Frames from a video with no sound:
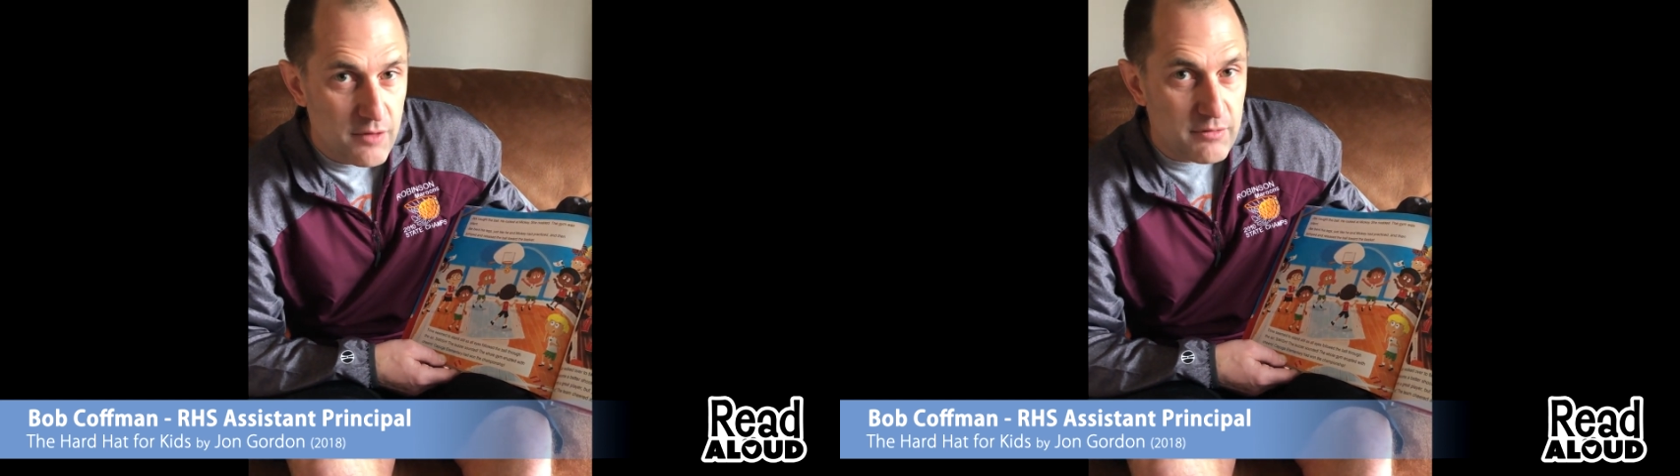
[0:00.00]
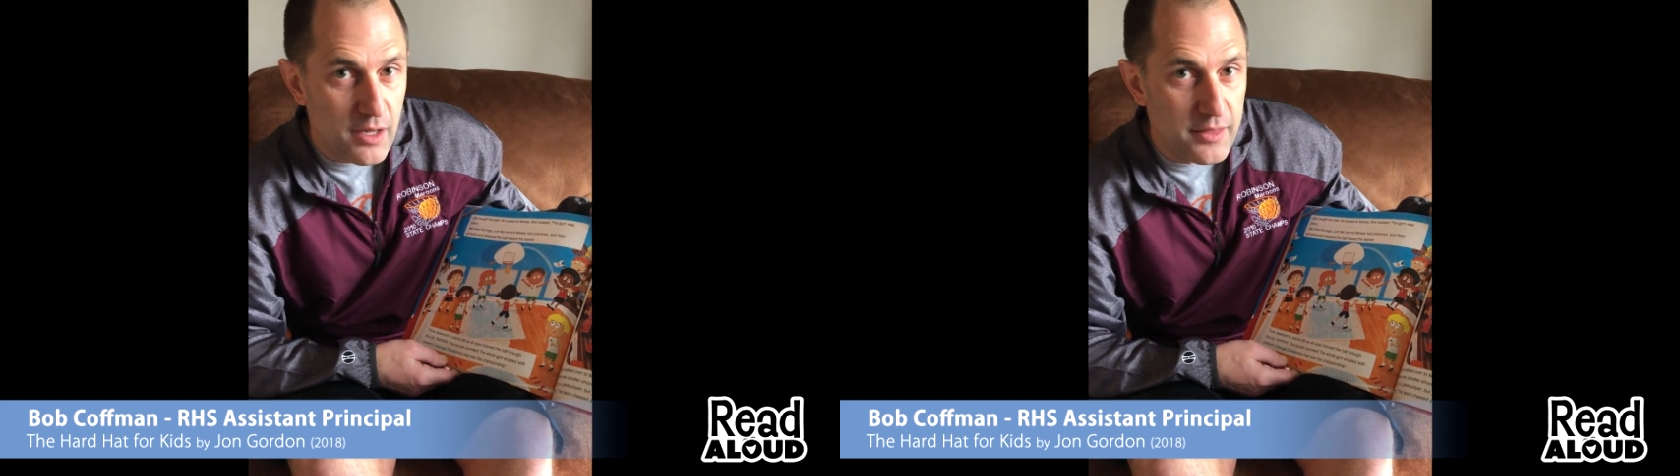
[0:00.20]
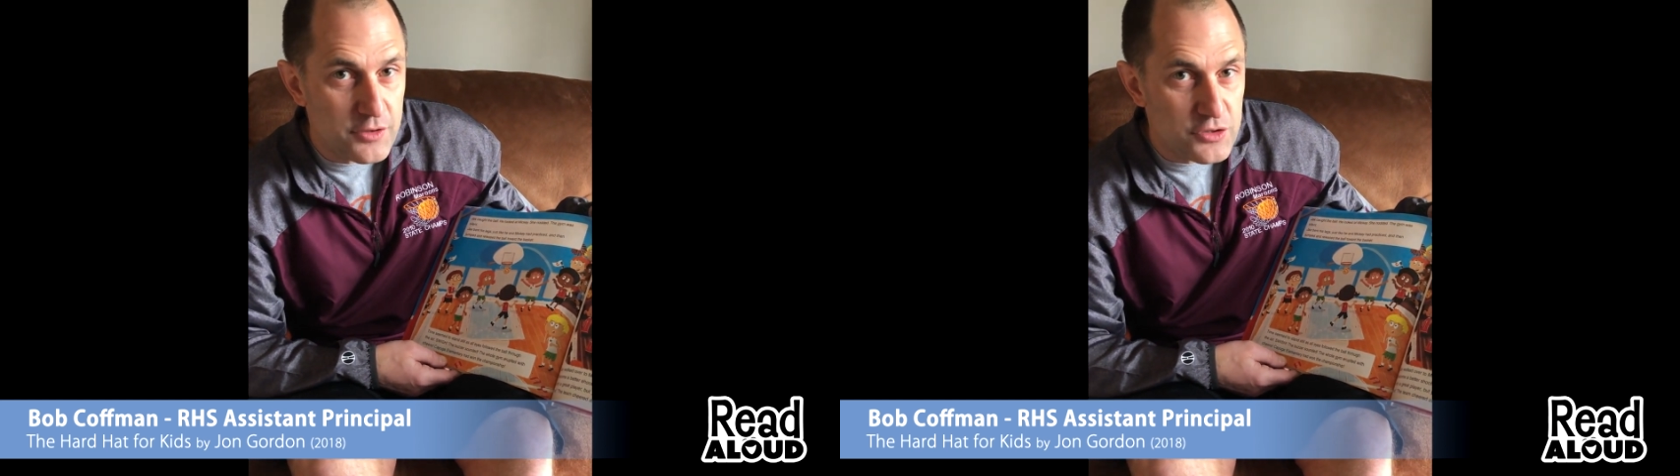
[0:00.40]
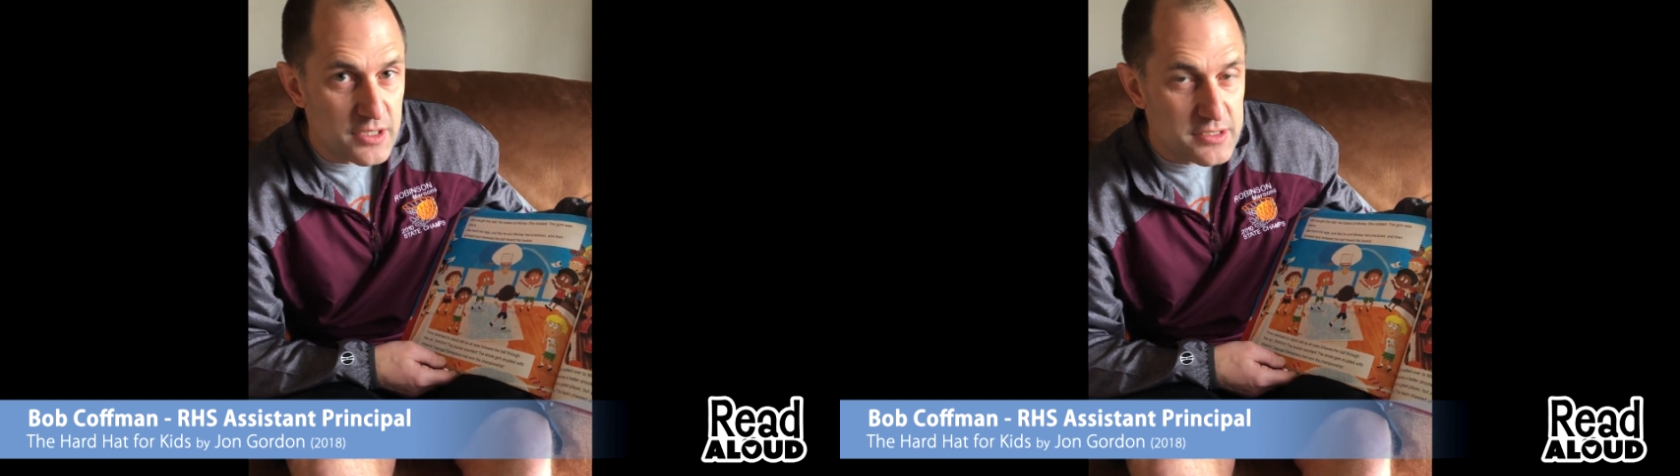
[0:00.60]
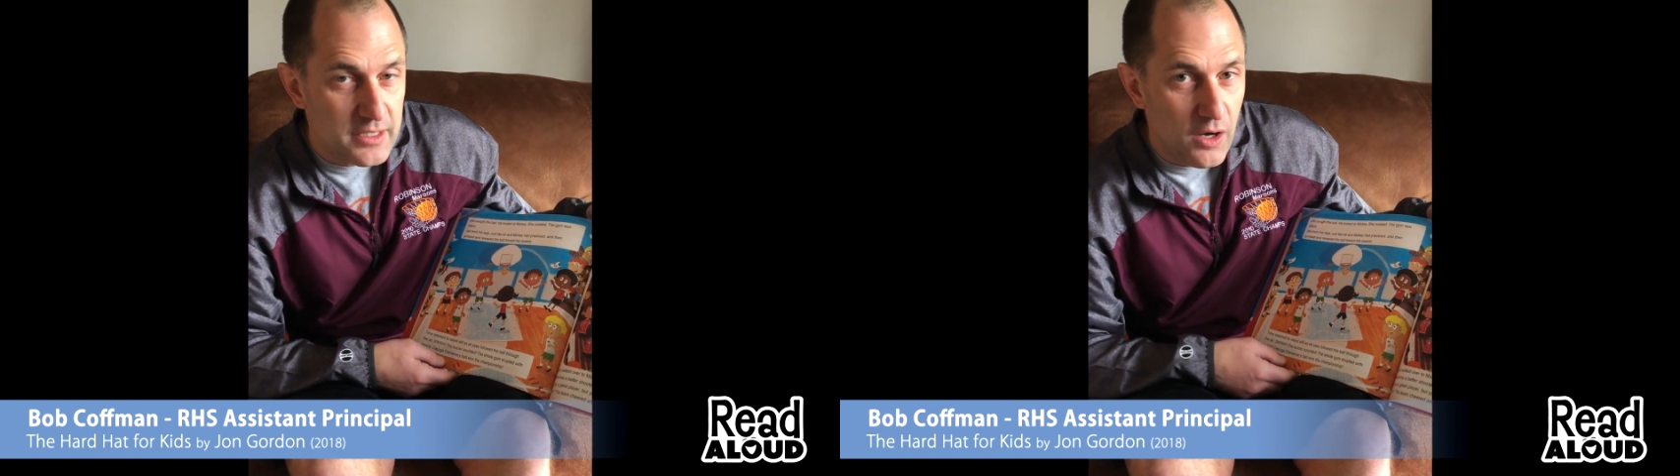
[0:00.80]
rather than
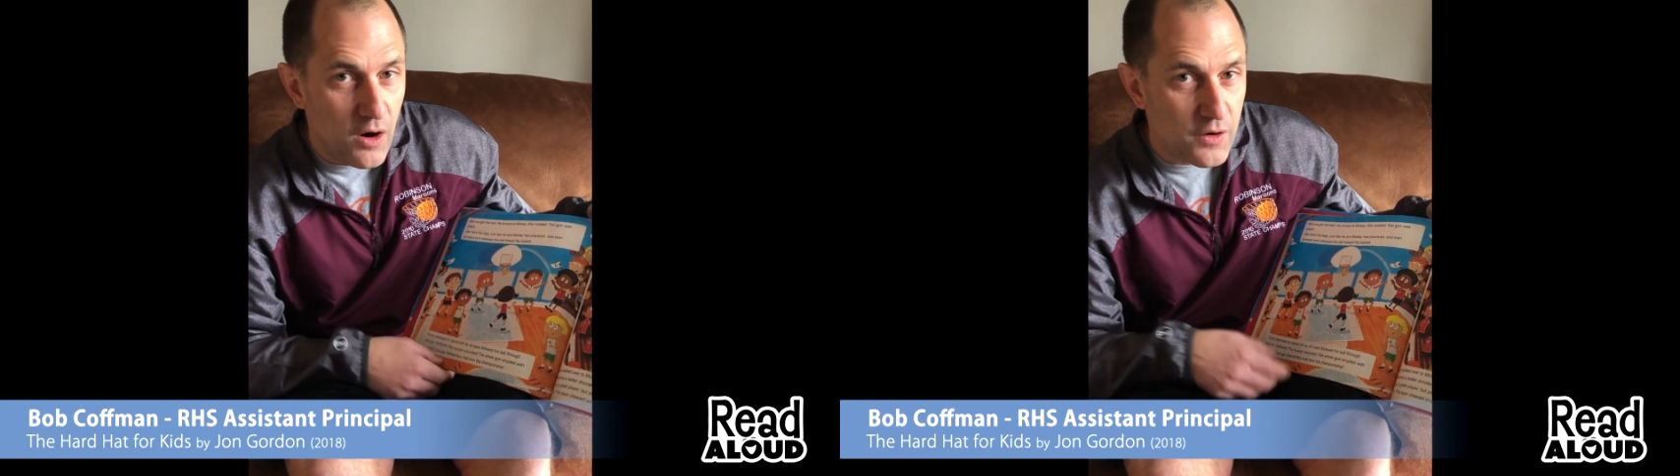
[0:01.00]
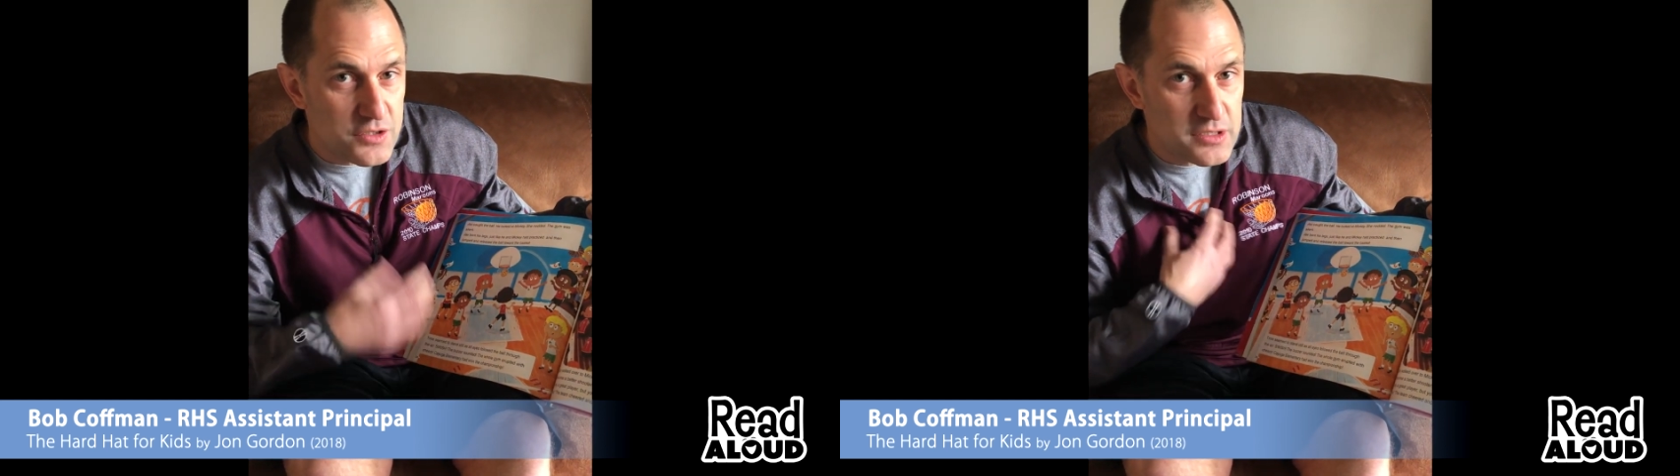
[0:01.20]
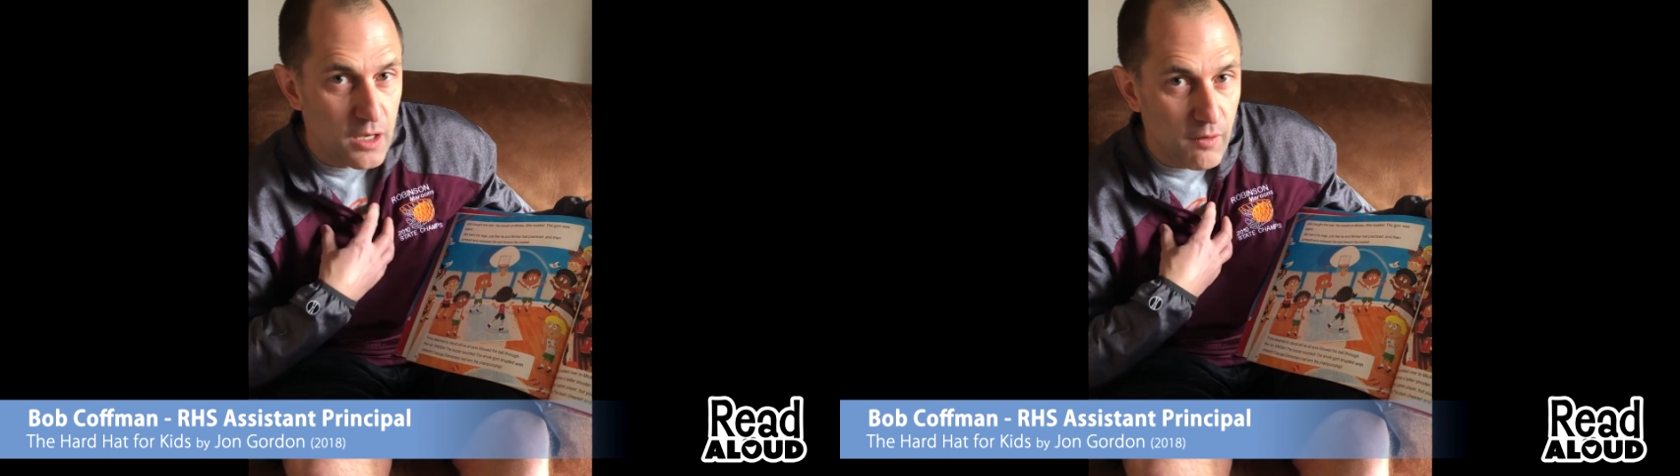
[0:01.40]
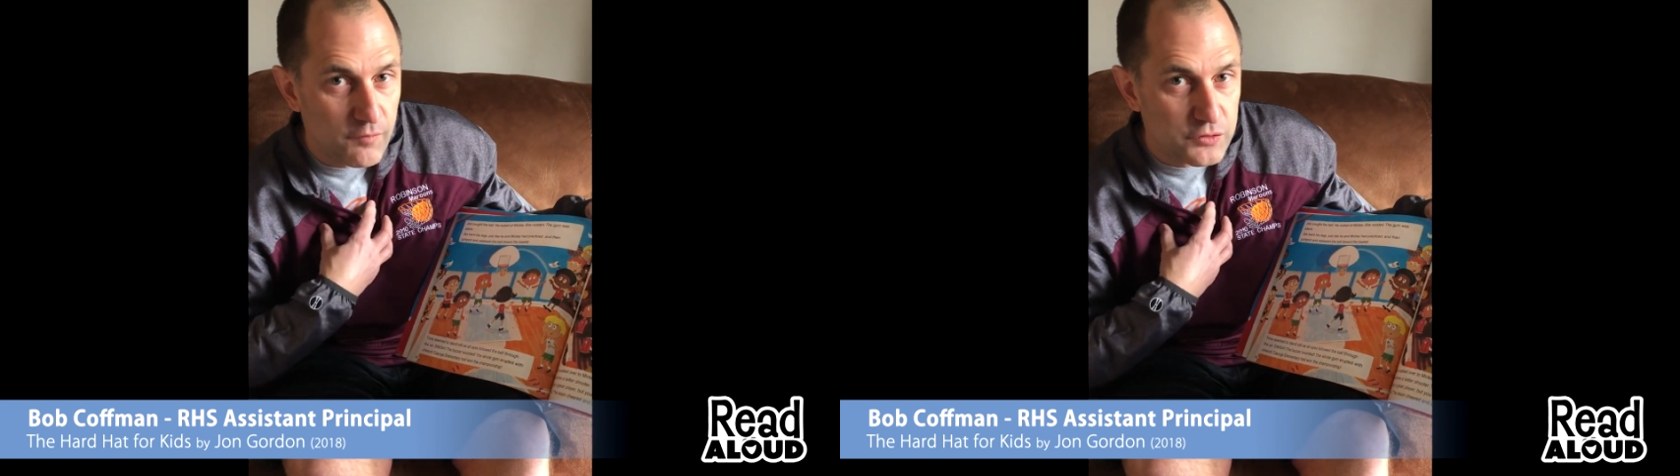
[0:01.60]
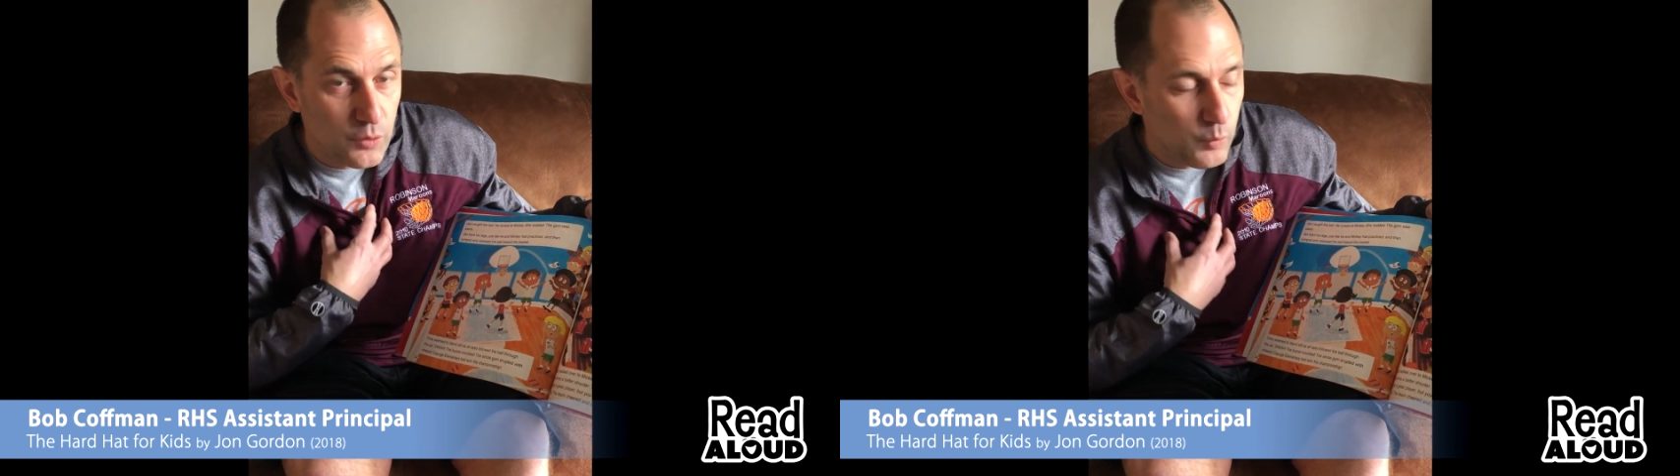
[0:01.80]
just ourselves.